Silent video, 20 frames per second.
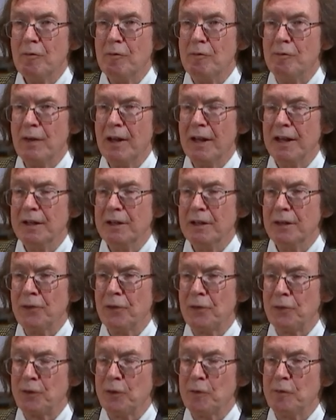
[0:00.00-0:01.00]

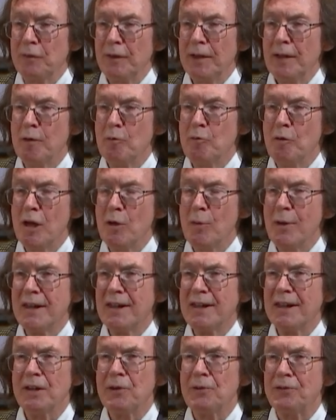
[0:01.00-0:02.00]
violence of
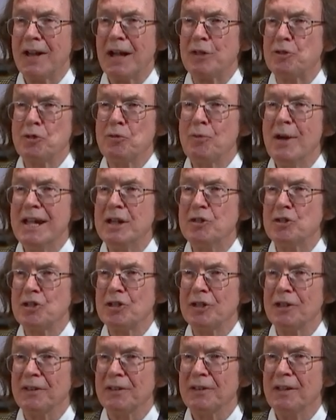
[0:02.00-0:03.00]
heroic
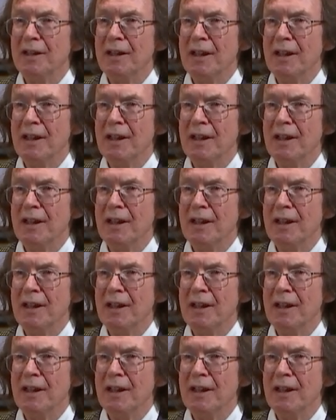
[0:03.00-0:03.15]
exaggeration.